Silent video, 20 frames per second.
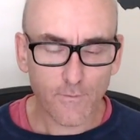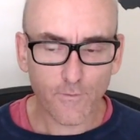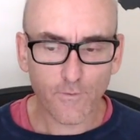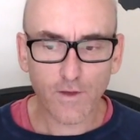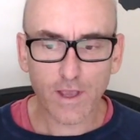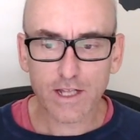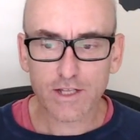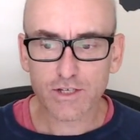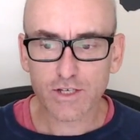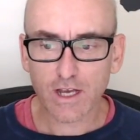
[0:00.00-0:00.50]

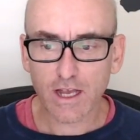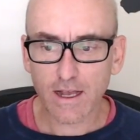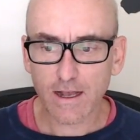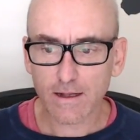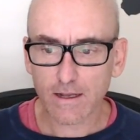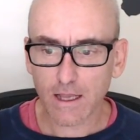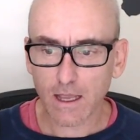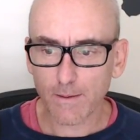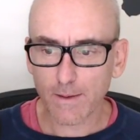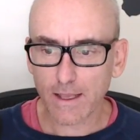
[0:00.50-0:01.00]

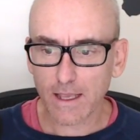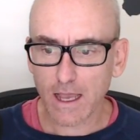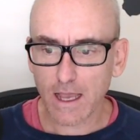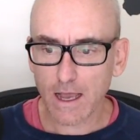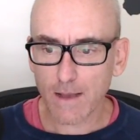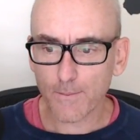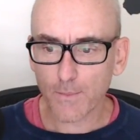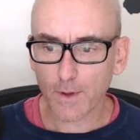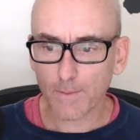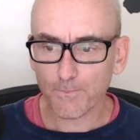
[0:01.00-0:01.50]
feature coming
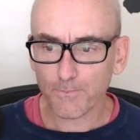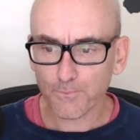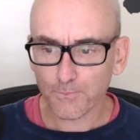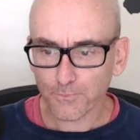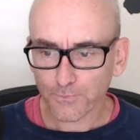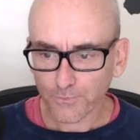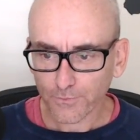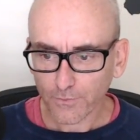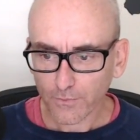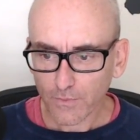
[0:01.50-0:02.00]
up,
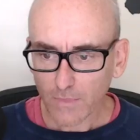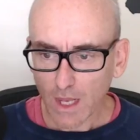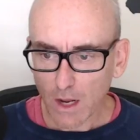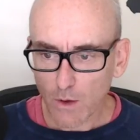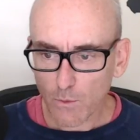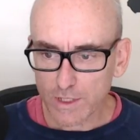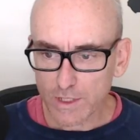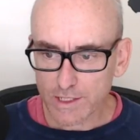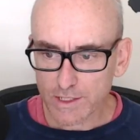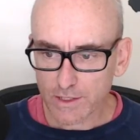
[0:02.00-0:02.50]

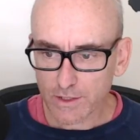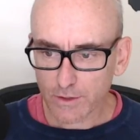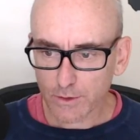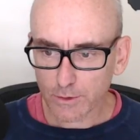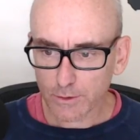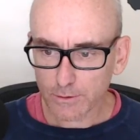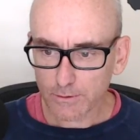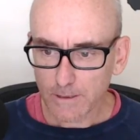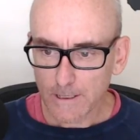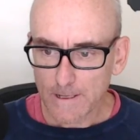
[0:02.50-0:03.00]
which is
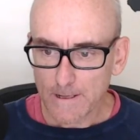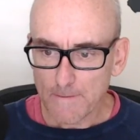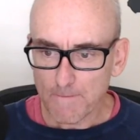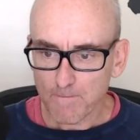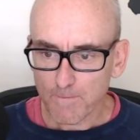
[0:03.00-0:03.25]
cool.